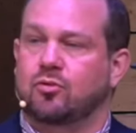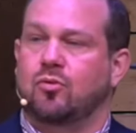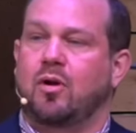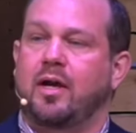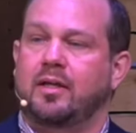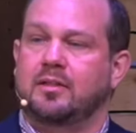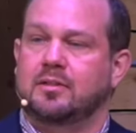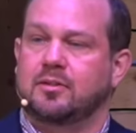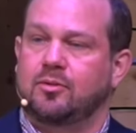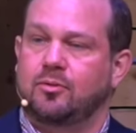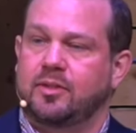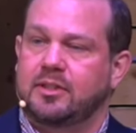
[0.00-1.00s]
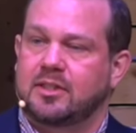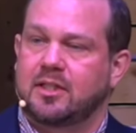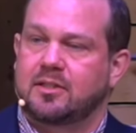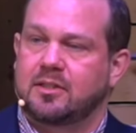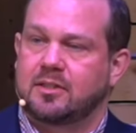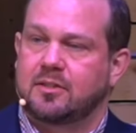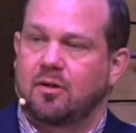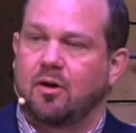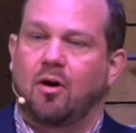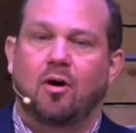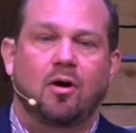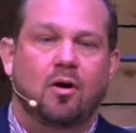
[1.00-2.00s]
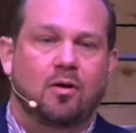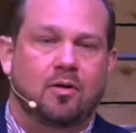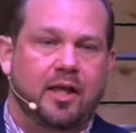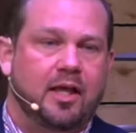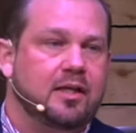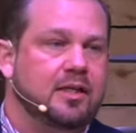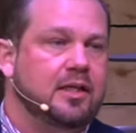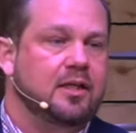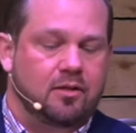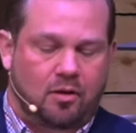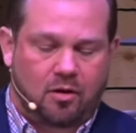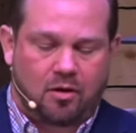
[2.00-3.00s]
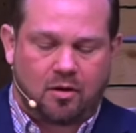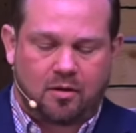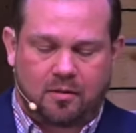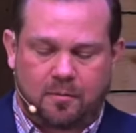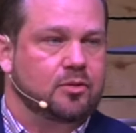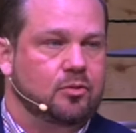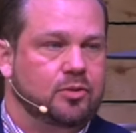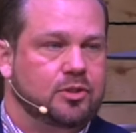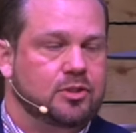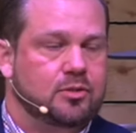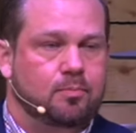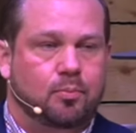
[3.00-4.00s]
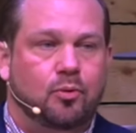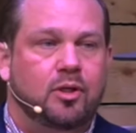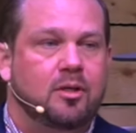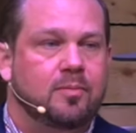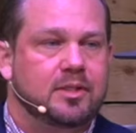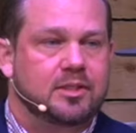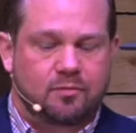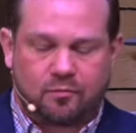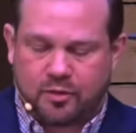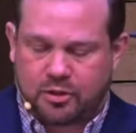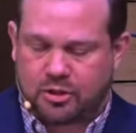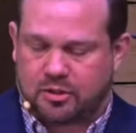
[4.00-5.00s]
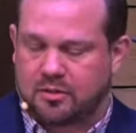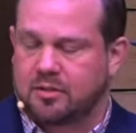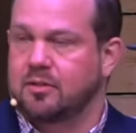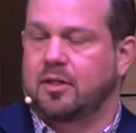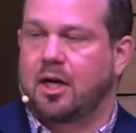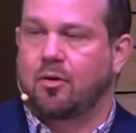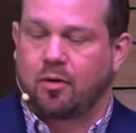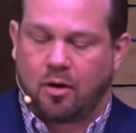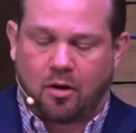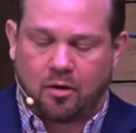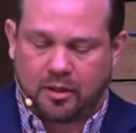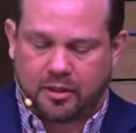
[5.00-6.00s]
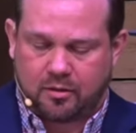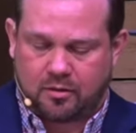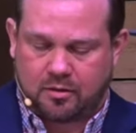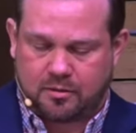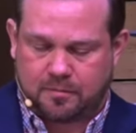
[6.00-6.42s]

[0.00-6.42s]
Christ, who he says is all and in all, who is supreme and sufficient, our all in all.